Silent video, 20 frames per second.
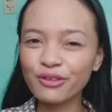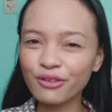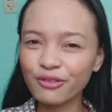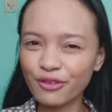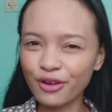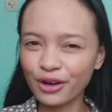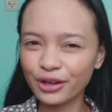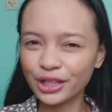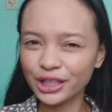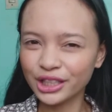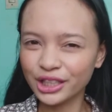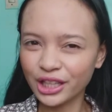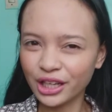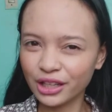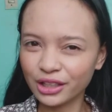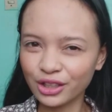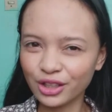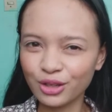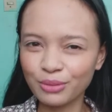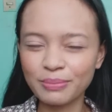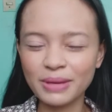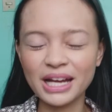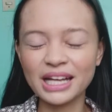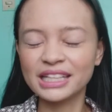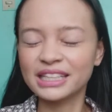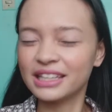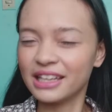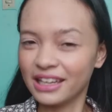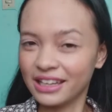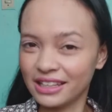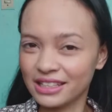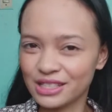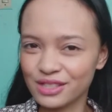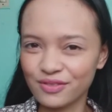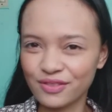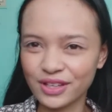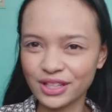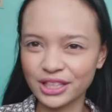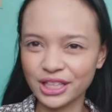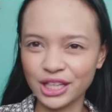of Oren-Yaro by K.S.
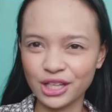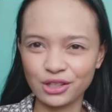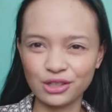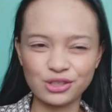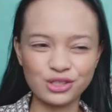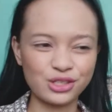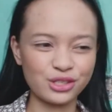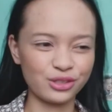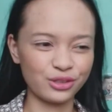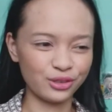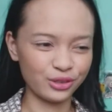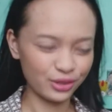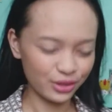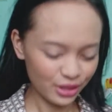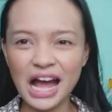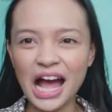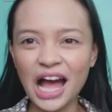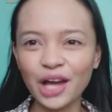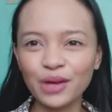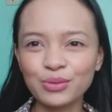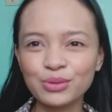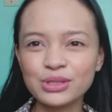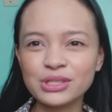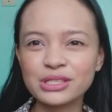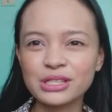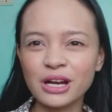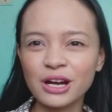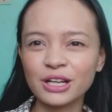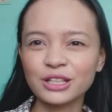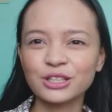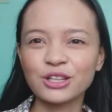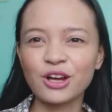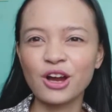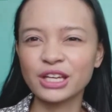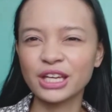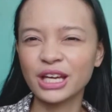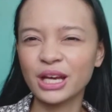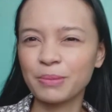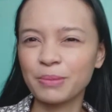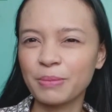Villoso. I will start
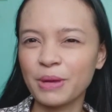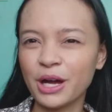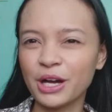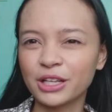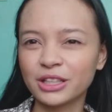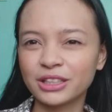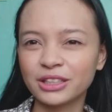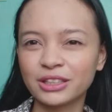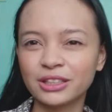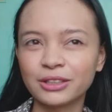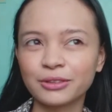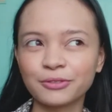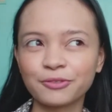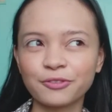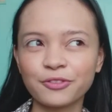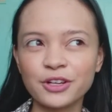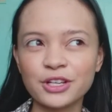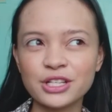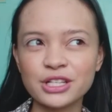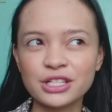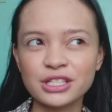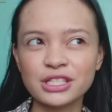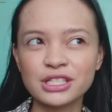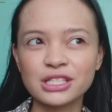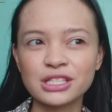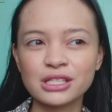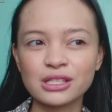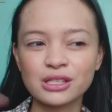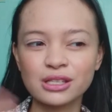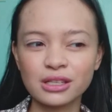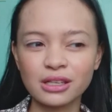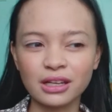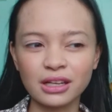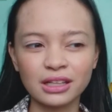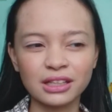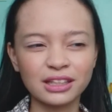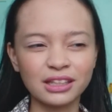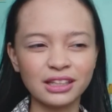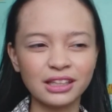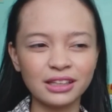talking about the first,
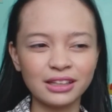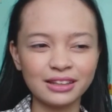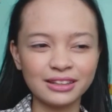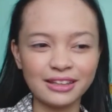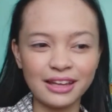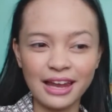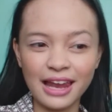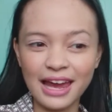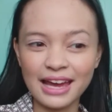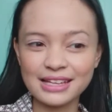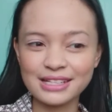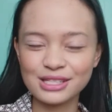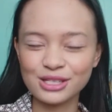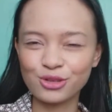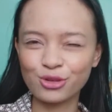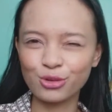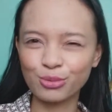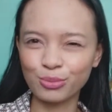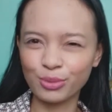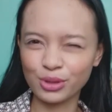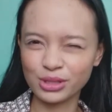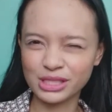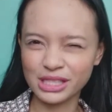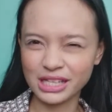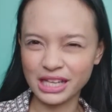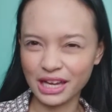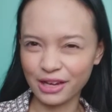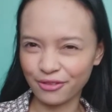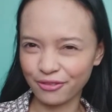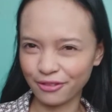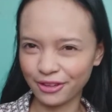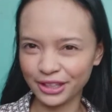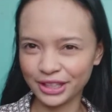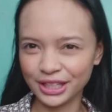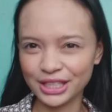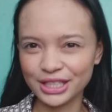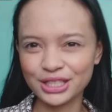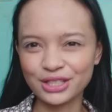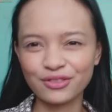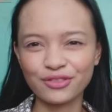the last two books that I
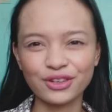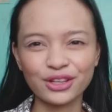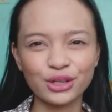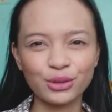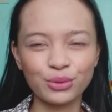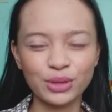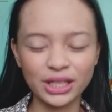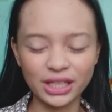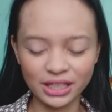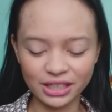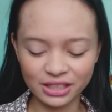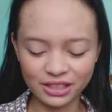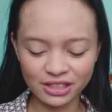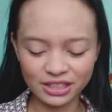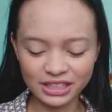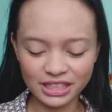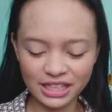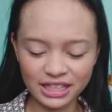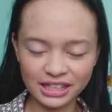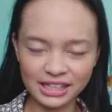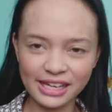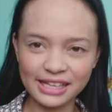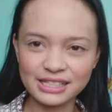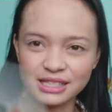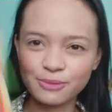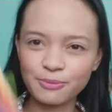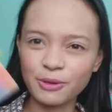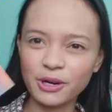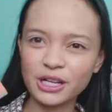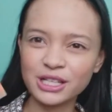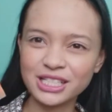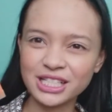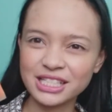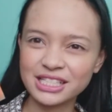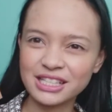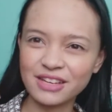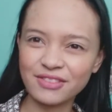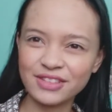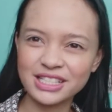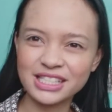finished for Wikathon and that's Project
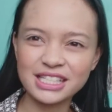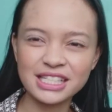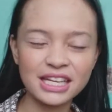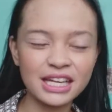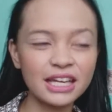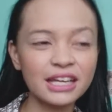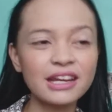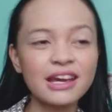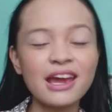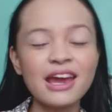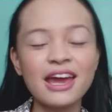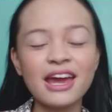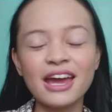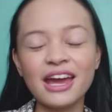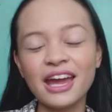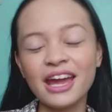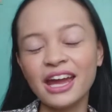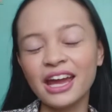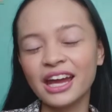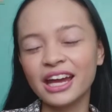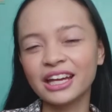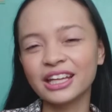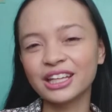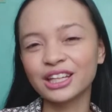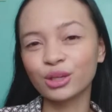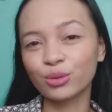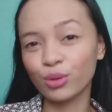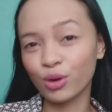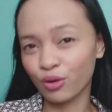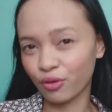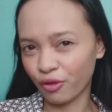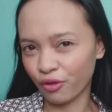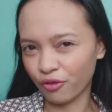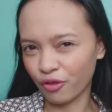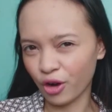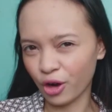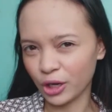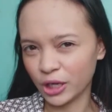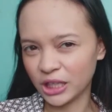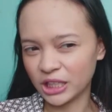17 and The Wolf
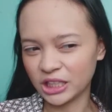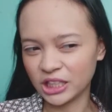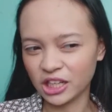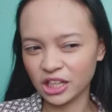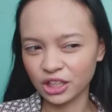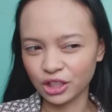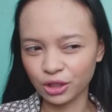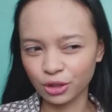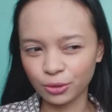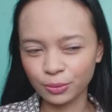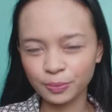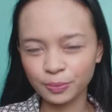of Oren-Yaro.